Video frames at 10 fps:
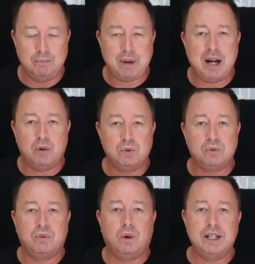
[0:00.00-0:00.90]
And
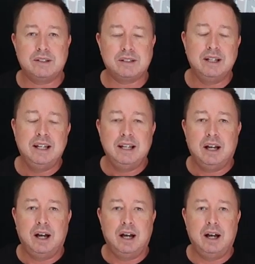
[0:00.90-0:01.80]
Farrell's voice,
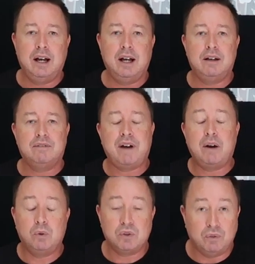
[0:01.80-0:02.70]

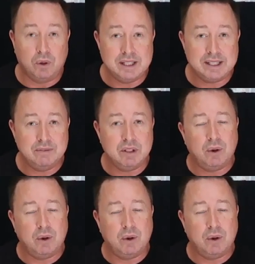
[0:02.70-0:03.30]
even